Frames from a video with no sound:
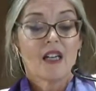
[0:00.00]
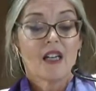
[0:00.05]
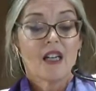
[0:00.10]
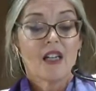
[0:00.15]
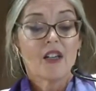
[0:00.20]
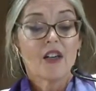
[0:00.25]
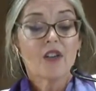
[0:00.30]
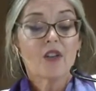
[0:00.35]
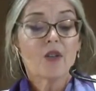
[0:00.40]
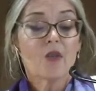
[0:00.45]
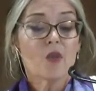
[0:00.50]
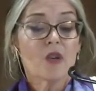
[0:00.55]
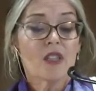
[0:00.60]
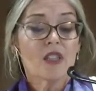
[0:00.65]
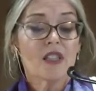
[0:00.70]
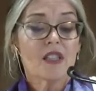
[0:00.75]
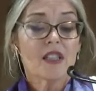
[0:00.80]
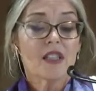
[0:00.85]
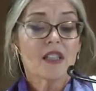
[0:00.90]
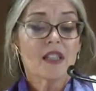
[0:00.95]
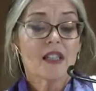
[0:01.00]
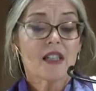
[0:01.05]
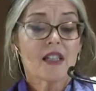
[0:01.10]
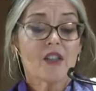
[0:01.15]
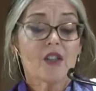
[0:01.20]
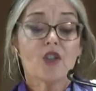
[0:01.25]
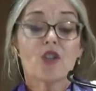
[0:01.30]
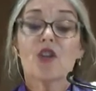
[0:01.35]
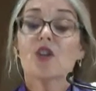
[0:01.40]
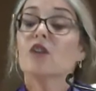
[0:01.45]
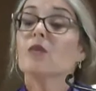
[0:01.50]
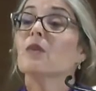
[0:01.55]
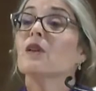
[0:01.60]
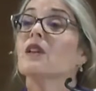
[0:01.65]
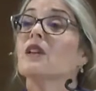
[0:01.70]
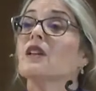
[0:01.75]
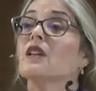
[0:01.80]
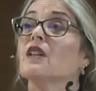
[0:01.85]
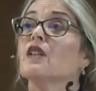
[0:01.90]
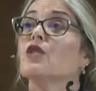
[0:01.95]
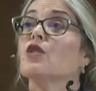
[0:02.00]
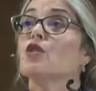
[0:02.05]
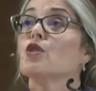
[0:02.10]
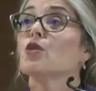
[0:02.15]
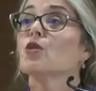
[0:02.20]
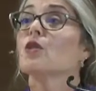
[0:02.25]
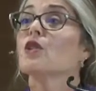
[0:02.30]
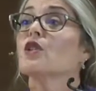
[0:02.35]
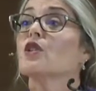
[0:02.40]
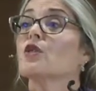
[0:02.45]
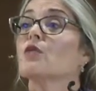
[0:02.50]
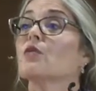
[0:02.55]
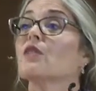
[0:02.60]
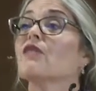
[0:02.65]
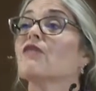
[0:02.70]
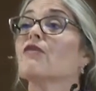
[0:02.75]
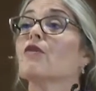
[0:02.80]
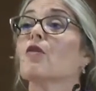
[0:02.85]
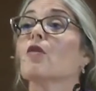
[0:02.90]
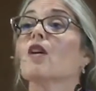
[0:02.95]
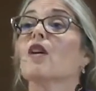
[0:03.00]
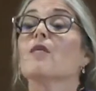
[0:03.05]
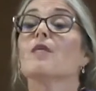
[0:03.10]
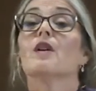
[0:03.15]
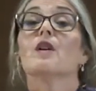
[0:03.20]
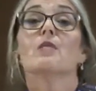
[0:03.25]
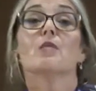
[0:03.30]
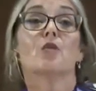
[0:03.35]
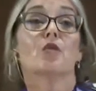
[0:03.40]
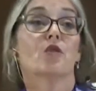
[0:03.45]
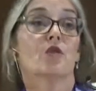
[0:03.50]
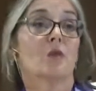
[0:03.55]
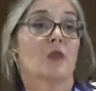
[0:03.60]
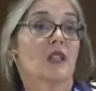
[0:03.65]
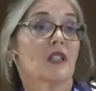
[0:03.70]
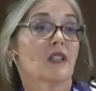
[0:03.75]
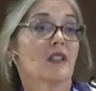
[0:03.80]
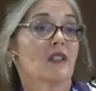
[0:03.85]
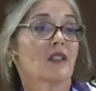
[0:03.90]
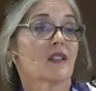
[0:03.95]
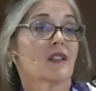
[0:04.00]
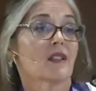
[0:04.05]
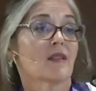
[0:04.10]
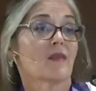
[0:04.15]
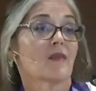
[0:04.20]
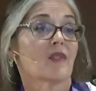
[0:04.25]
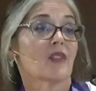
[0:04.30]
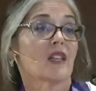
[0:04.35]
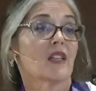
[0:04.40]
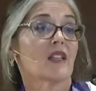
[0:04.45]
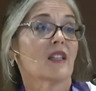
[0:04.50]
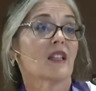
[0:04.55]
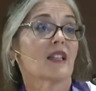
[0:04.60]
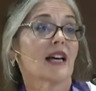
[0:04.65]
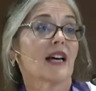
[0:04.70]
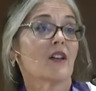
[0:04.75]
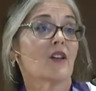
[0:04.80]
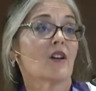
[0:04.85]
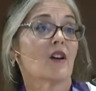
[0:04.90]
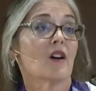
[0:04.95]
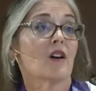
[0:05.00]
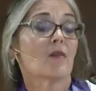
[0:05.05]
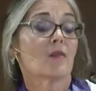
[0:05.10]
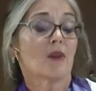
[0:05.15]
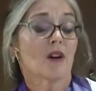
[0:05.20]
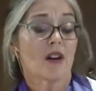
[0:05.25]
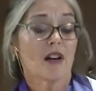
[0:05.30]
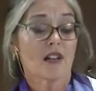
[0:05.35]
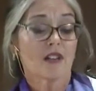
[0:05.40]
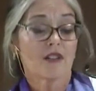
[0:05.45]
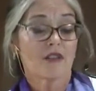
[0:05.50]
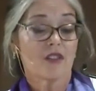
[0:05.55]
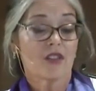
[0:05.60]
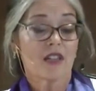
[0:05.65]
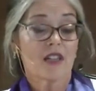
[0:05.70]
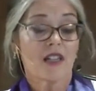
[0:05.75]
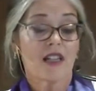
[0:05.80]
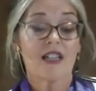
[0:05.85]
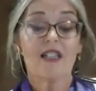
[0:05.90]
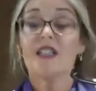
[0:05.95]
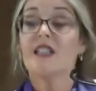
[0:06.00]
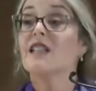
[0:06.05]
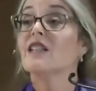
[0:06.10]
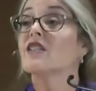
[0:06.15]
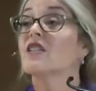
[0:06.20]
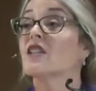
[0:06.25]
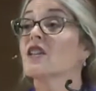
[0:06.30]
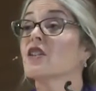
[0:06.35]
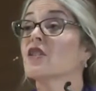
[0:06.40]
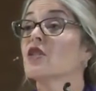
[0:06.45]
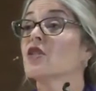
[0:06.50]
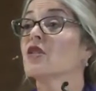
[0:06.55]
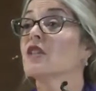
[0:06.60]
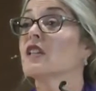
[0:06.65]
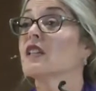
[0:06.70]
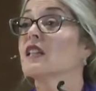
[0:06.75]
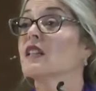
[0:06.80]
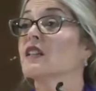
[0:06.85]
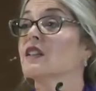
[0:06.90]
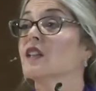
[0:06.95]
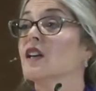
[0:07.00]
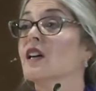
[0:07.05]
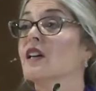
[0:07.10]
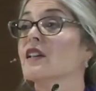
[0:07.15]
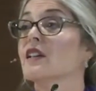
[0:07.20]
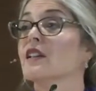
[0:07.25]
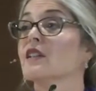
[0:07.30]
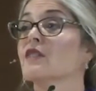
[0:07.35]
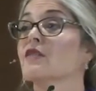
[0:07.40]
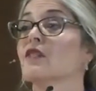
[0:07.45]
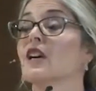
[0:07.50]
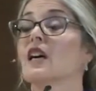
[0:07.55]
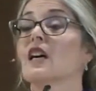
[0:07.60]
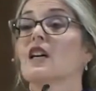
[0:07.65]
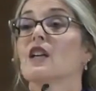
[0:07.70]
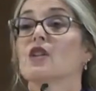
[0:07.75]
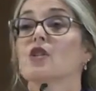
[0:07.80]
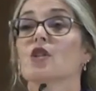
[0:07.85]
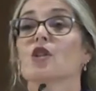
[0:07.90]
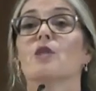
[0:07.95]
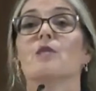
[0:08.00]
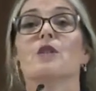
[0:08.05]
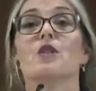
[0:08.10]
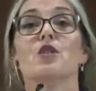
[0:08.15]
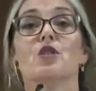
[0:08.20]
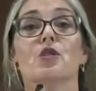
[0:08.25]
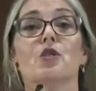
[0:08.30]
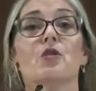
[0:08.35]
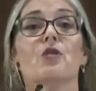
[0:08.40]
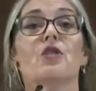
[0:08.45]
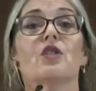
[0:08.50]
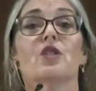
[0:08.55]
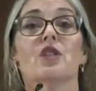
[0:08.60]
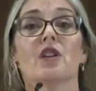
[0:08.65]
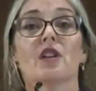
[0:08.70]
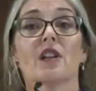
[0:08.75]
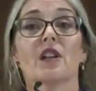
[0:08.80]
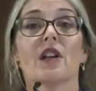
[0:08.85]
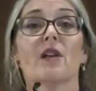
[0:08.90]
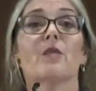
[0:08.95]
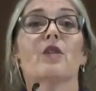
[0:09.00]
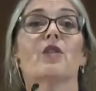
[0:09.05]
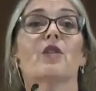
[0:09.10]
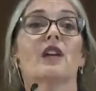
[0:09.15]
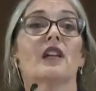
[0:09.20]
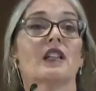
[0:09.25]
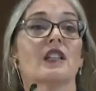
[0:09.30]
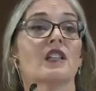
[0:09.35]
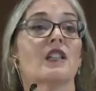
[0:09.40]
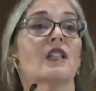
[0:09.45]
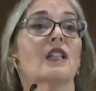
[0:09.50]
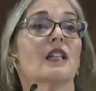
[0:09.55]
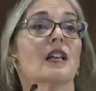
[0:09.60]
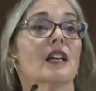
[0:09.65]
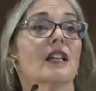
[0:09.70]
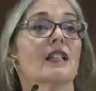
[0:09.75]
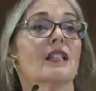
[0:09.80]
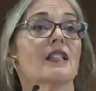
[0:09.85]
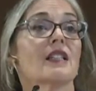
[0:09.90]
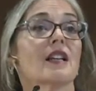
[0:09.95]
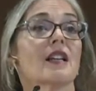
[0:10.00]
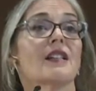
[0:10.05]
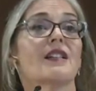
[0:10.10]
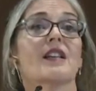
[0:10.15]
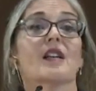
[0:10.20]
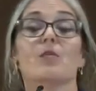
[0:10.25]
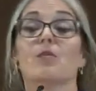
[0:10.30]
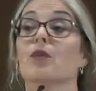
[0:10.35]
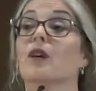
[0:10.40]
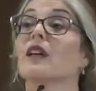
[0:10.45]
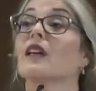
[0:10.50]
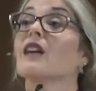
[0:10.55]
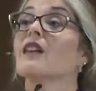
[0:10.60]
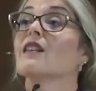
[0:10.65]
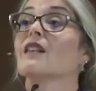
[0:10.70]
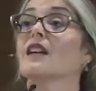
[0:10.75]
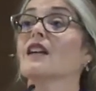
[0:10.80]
Another was the German Jewish Reform movement. In the latter part of the 19th century, a lot of German Jews started emigrating to the United States and bringing